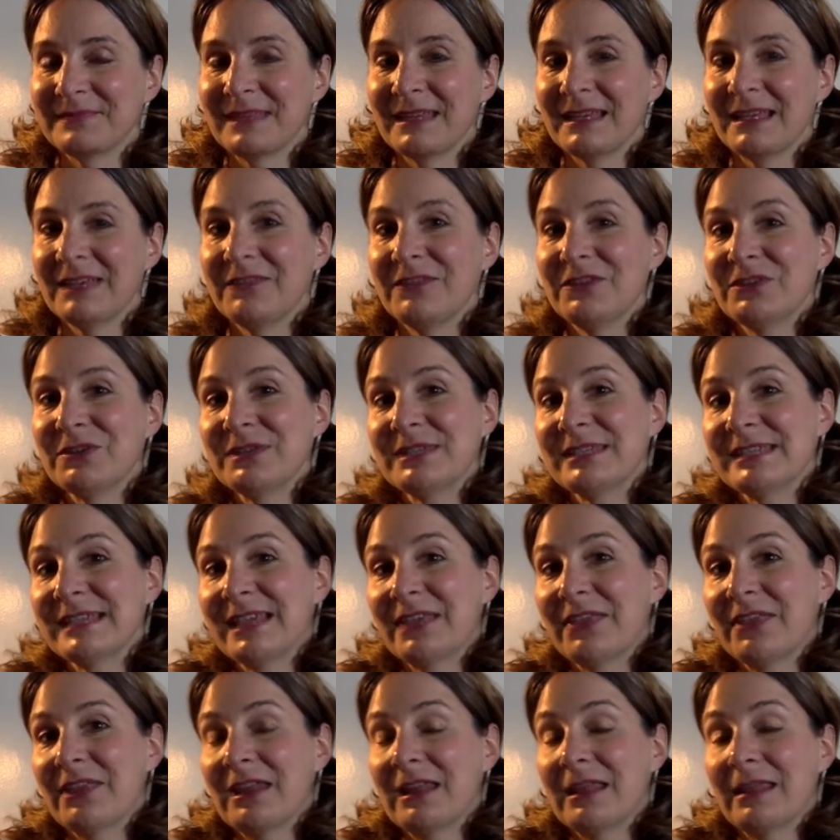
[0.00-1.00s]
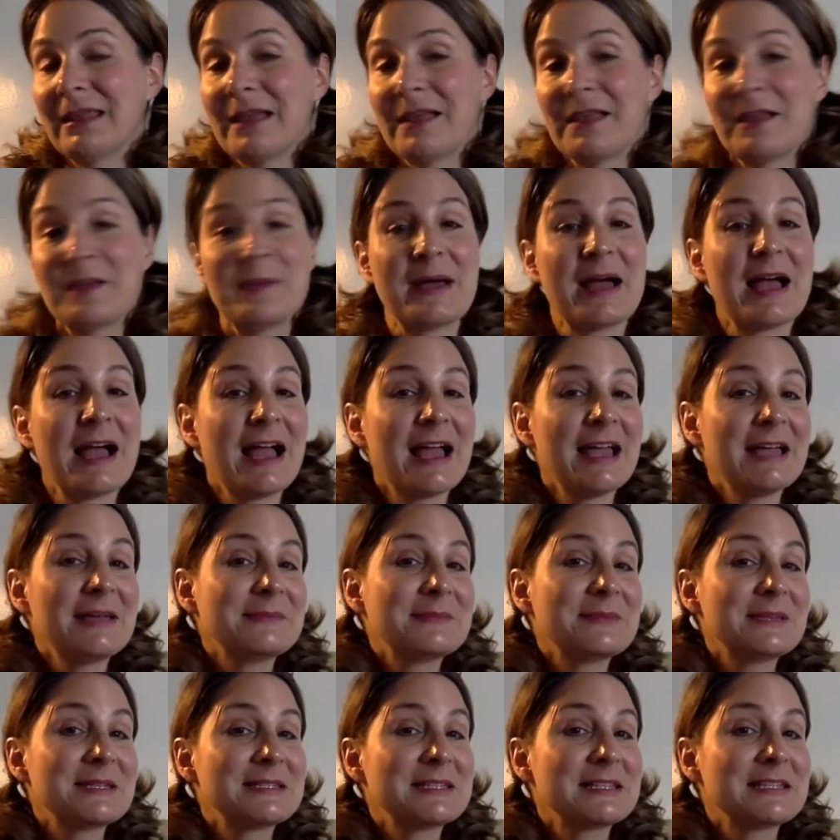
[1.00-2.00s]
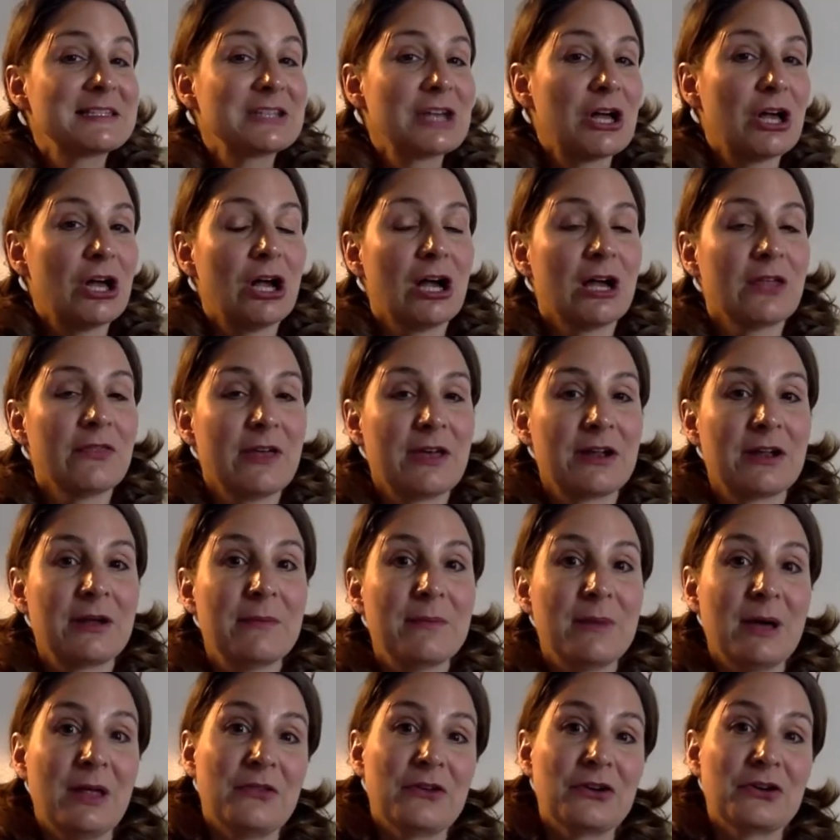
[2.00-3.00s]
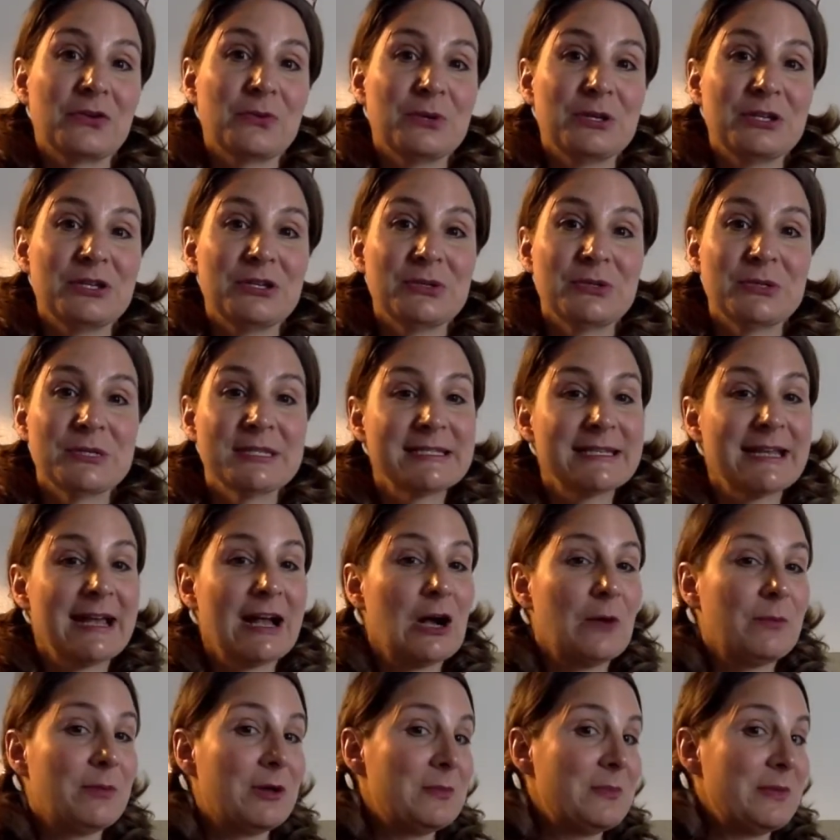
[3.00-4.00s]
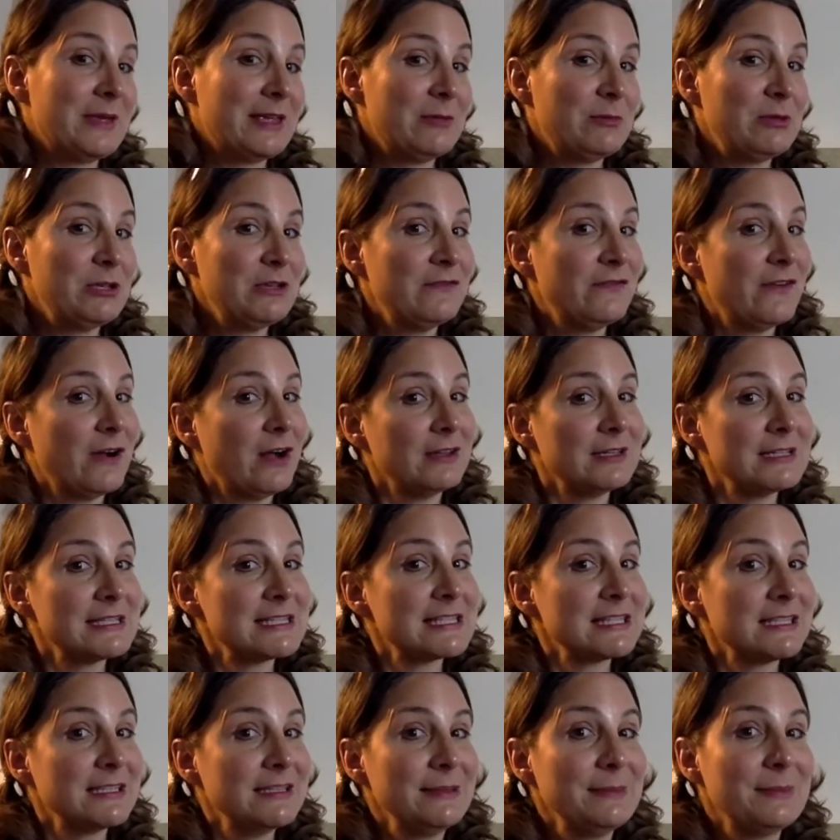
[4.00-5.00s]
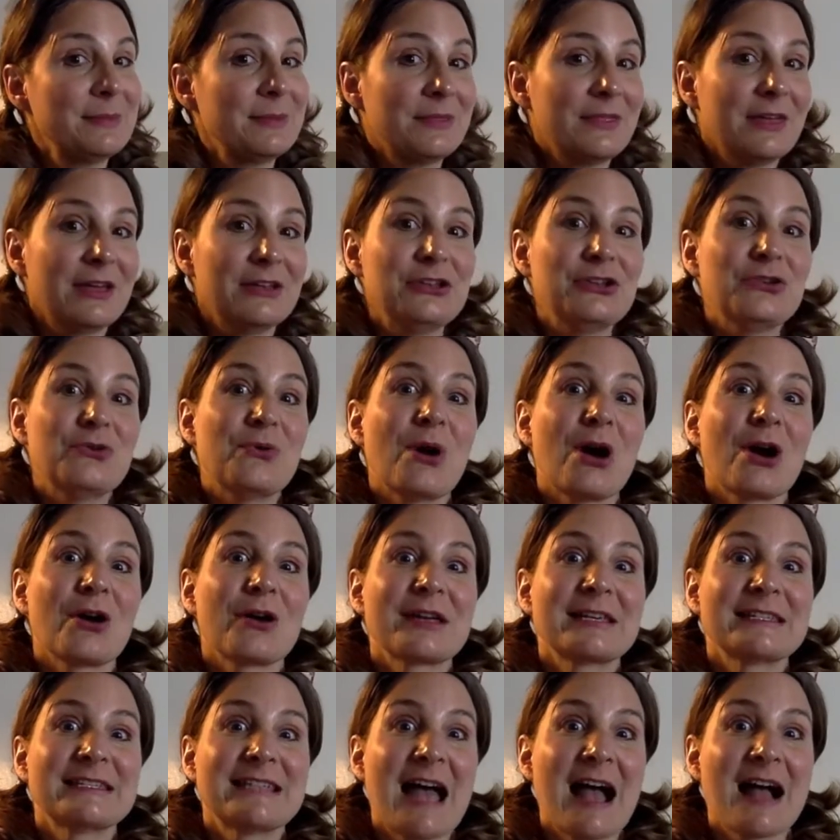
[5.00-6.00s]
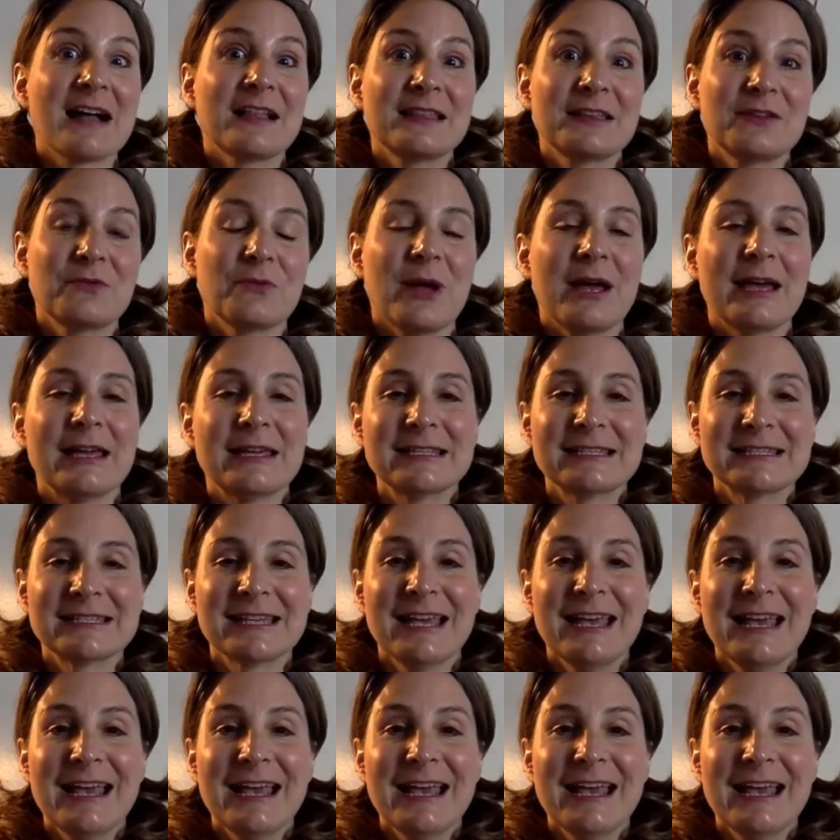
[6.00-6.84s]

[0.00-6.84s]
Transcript: If you said that a lullaby is a song that a mother will use to help a baby fall asleep, then you are exactly right.